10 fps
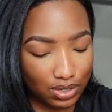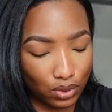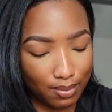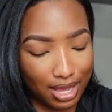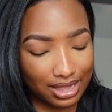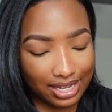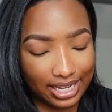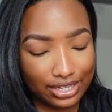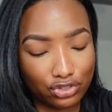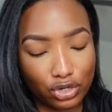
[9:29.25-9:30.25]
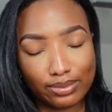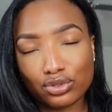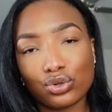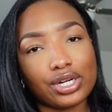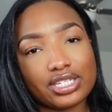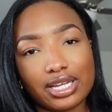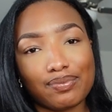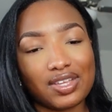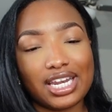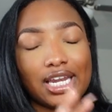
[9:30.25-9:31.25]
I wanna make like an Instagram story or
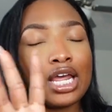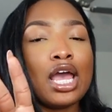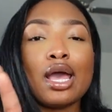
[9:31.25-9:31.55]
something and